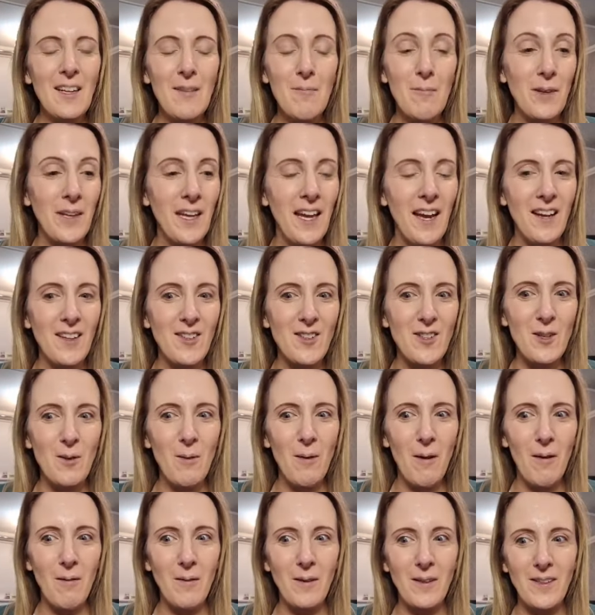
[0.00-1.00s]
But yeah, 2
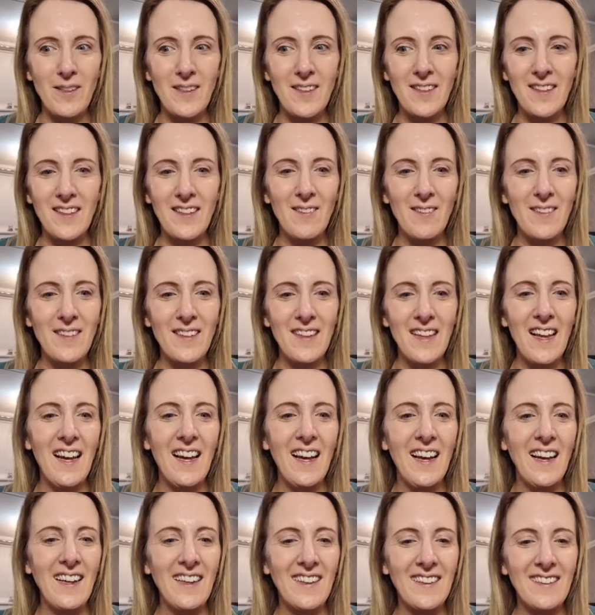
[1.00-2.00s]
hours. I was
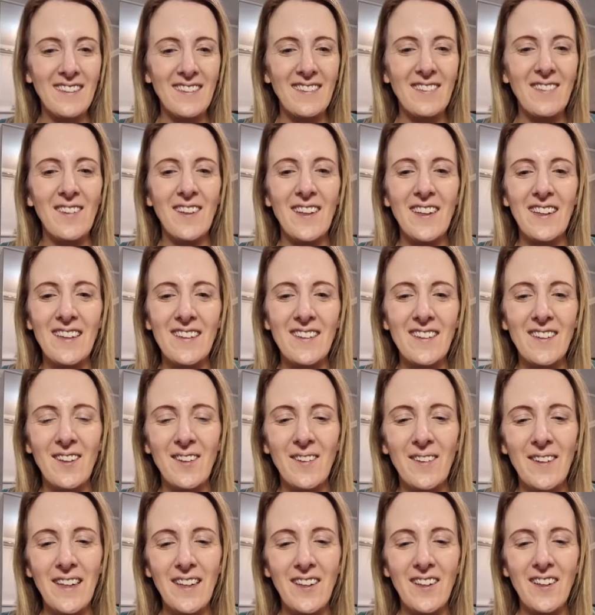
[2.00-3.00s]
like, what is
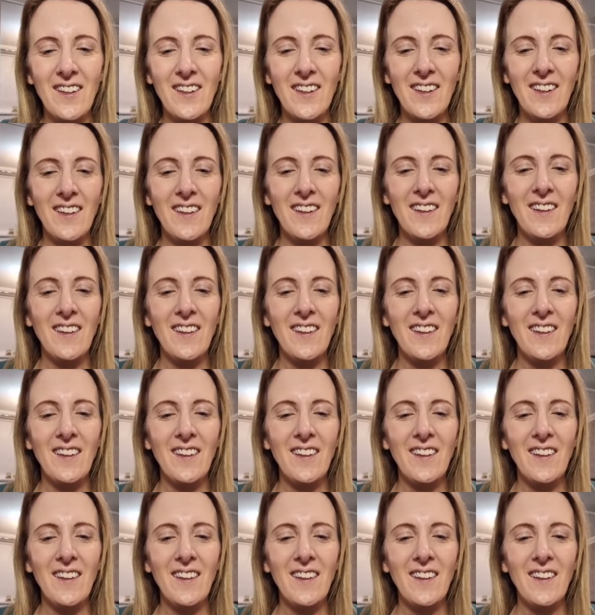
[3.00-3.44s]
going on?